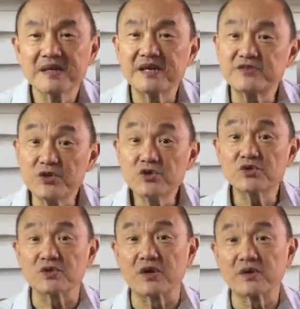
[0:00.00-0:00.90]
As
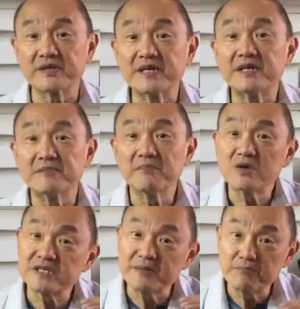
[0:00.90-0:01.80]
usual though, the
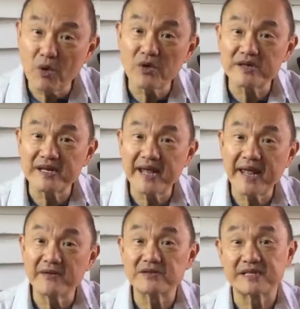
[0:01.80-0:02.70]
most important
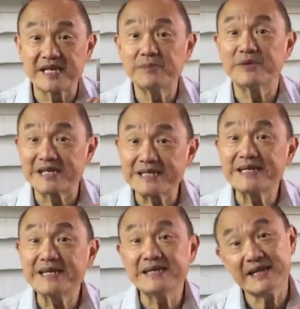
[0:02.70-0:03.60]
care is to keep it
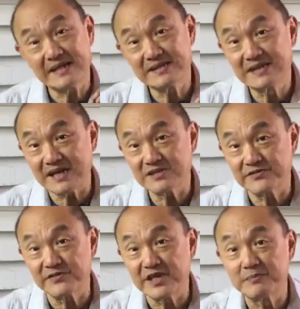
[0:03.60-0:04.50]
clean and
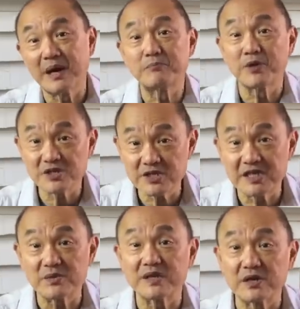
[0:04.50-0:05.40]
dust-free by brushing
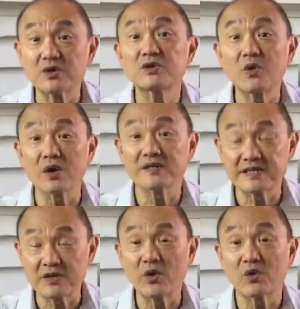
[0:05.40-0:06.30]
it with a good
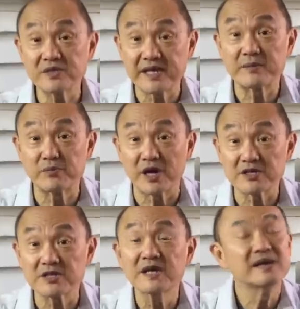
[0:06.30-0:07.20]
quality horsehair
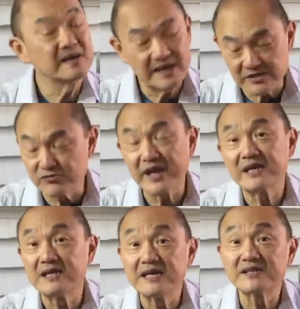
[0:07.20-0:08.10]
brush as
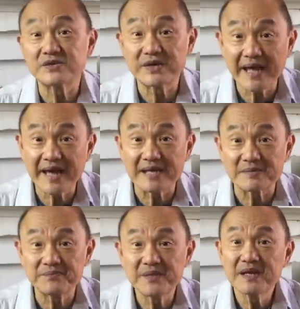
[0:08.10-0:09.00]
regularly as you
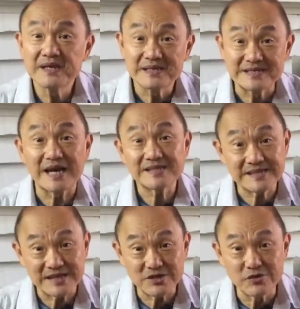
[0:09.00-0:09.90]
can.
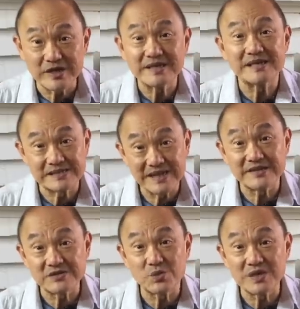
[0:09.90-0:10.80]
Dust and grit is
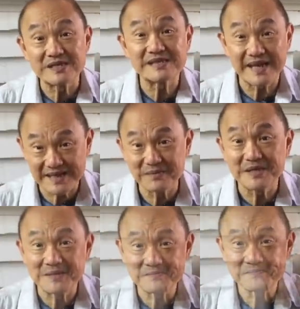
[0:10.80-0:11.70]
leather's worst
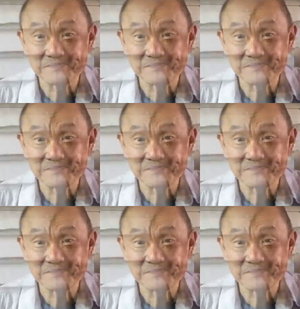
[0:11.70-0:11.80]
enemy.